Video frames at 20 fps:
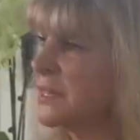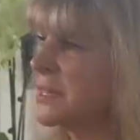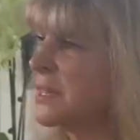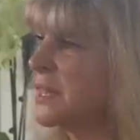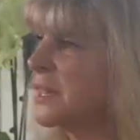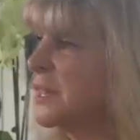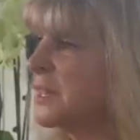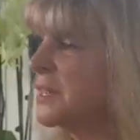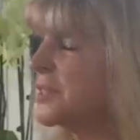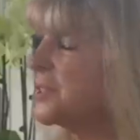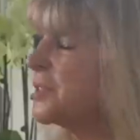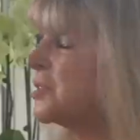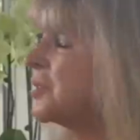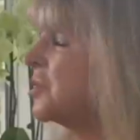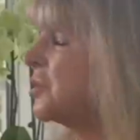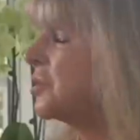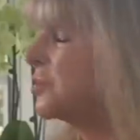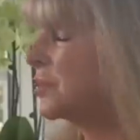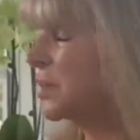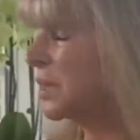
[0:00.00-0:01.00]
size
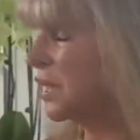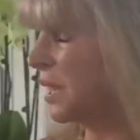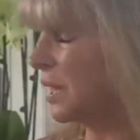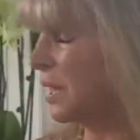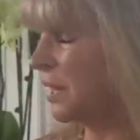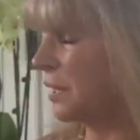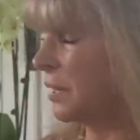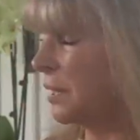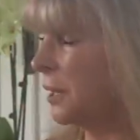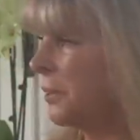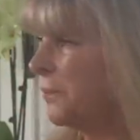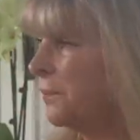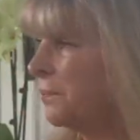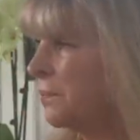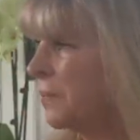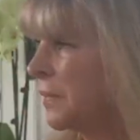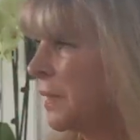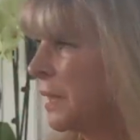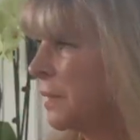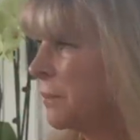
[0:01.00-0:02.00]
2 again.
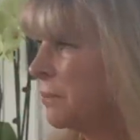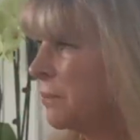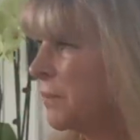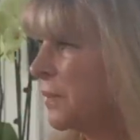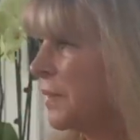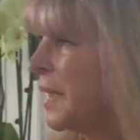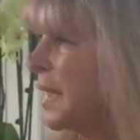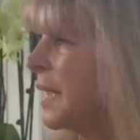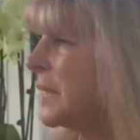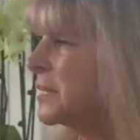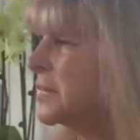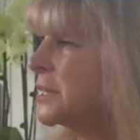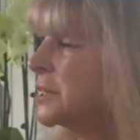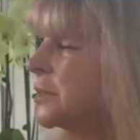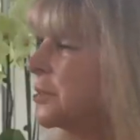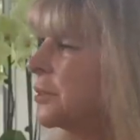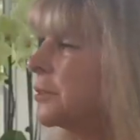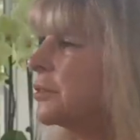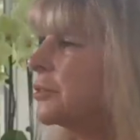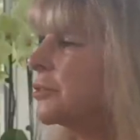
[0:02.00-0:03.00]
But that's
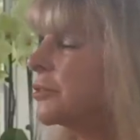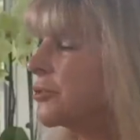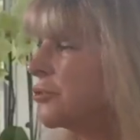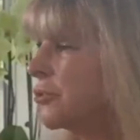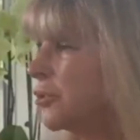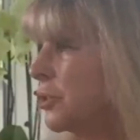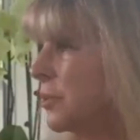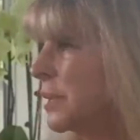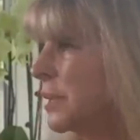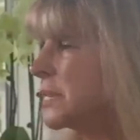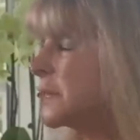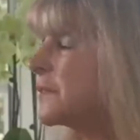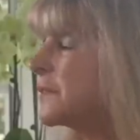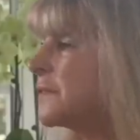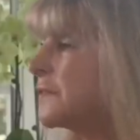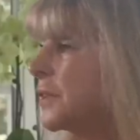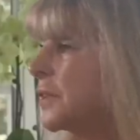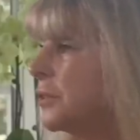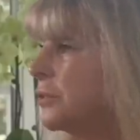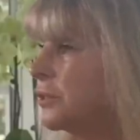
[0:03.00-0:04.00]
not true. It's
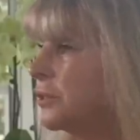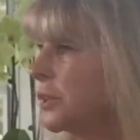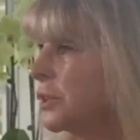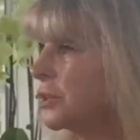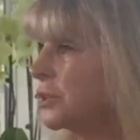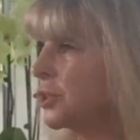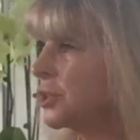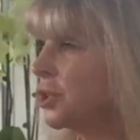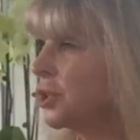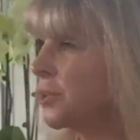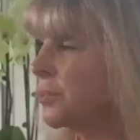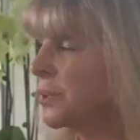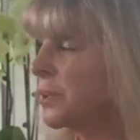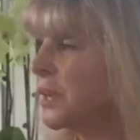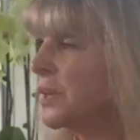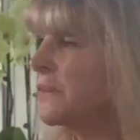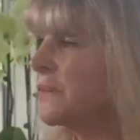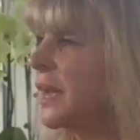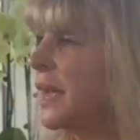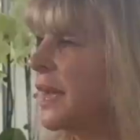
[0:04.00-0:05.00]
Photoshop.
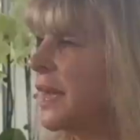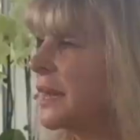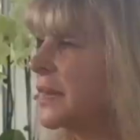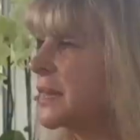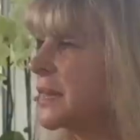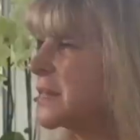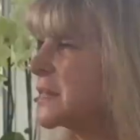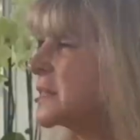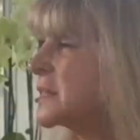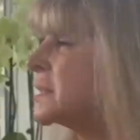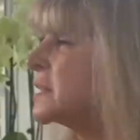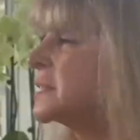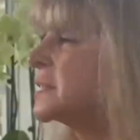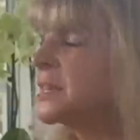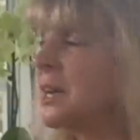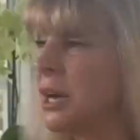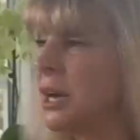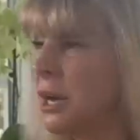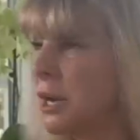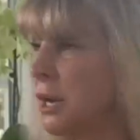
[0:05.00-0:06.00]
They've had
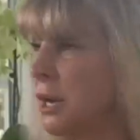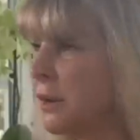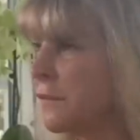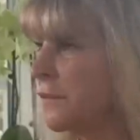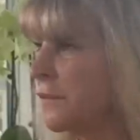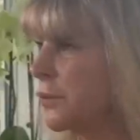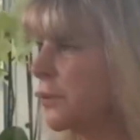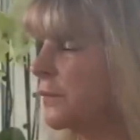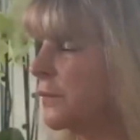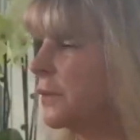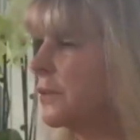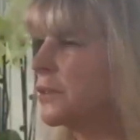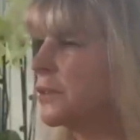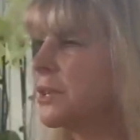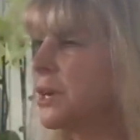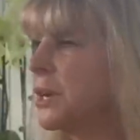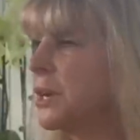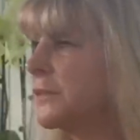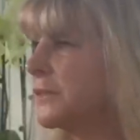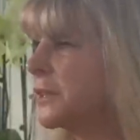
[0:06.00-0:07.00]
staff who've looked
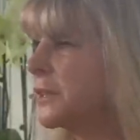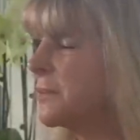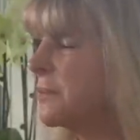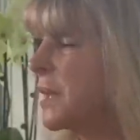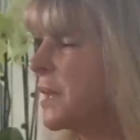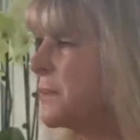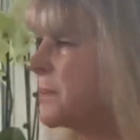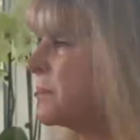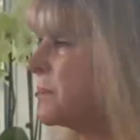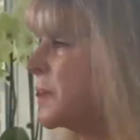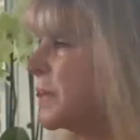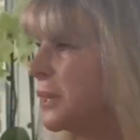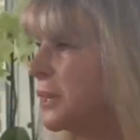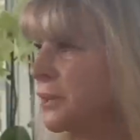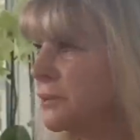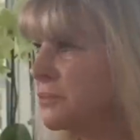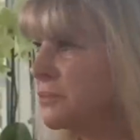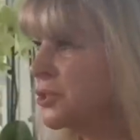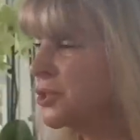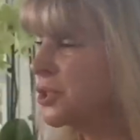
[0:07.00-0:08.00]
after the baby, made
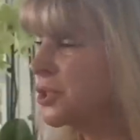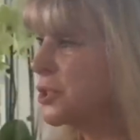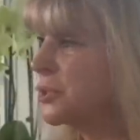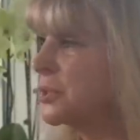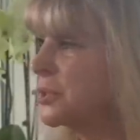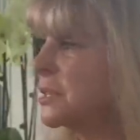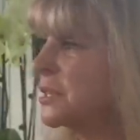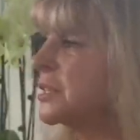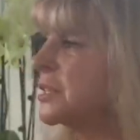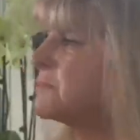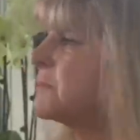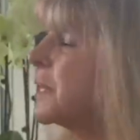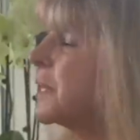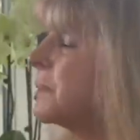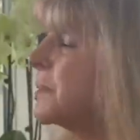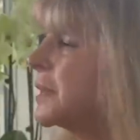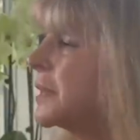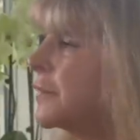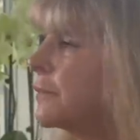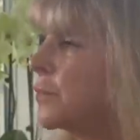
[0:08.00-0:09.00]
them juices.
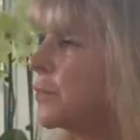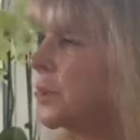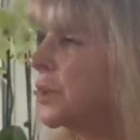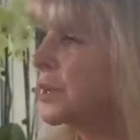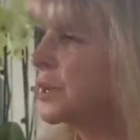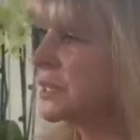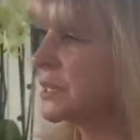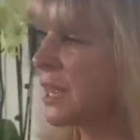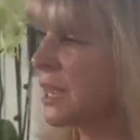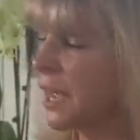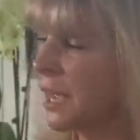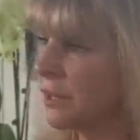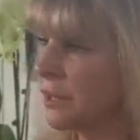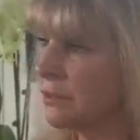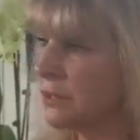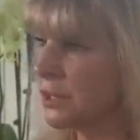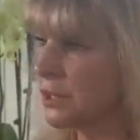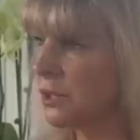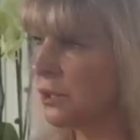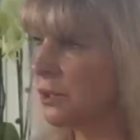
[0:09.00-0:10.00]
Maybe they've worked
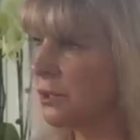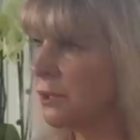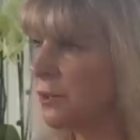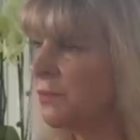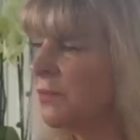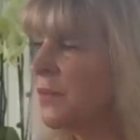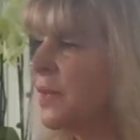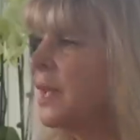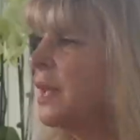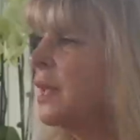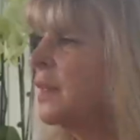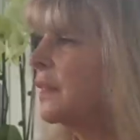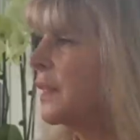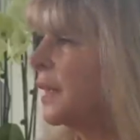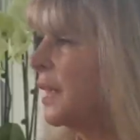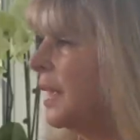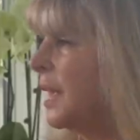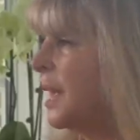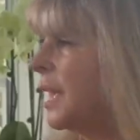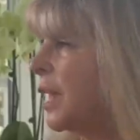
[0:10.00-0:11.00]
out a lot.
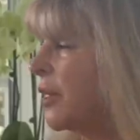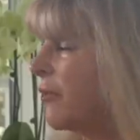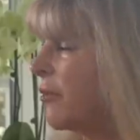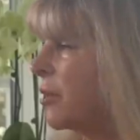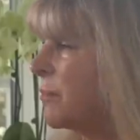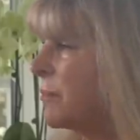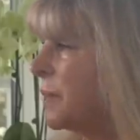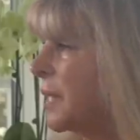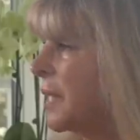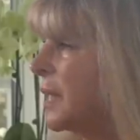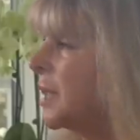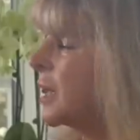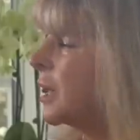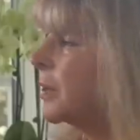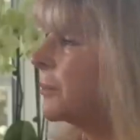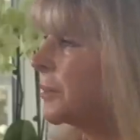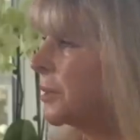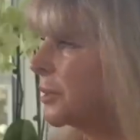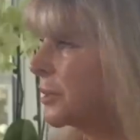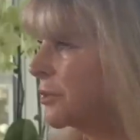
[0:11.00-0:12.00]
Their hair and
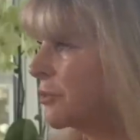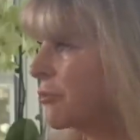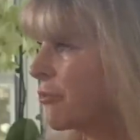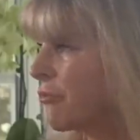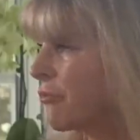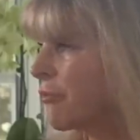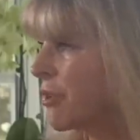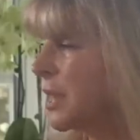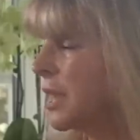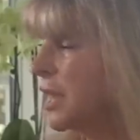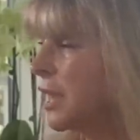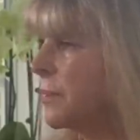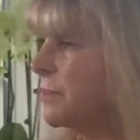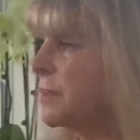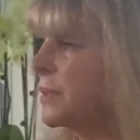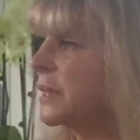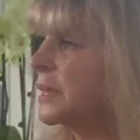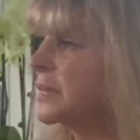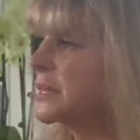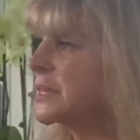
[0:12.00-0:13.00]
makeup look great
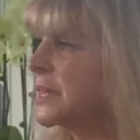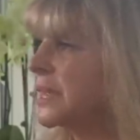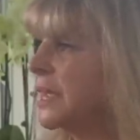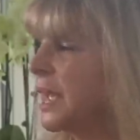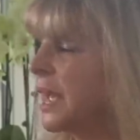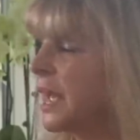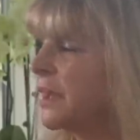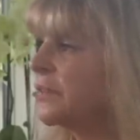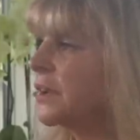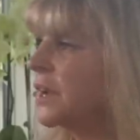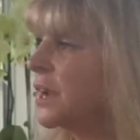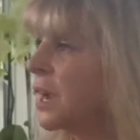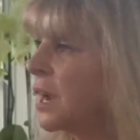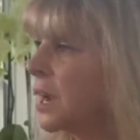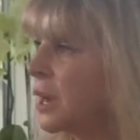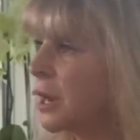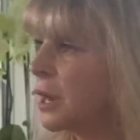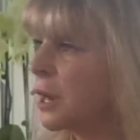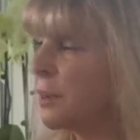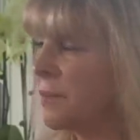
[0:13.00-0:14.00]
because they have an
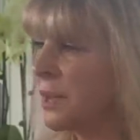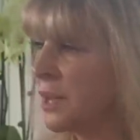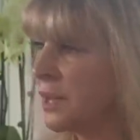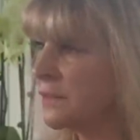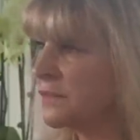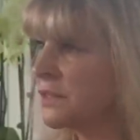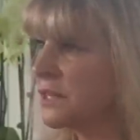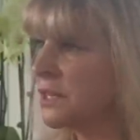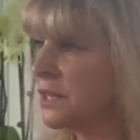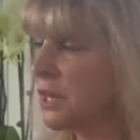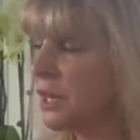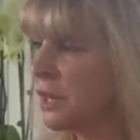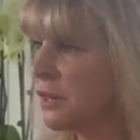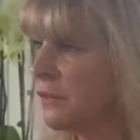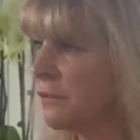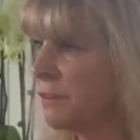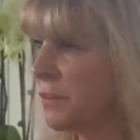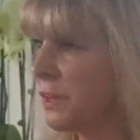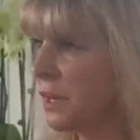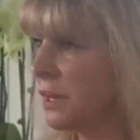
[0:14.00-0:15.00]
army of
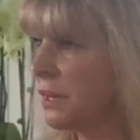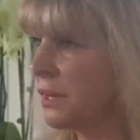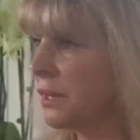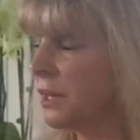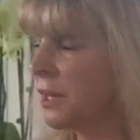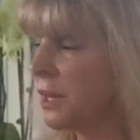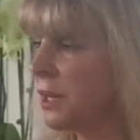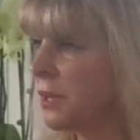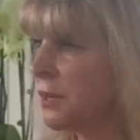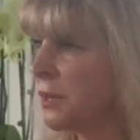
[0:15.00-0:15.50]
staff behind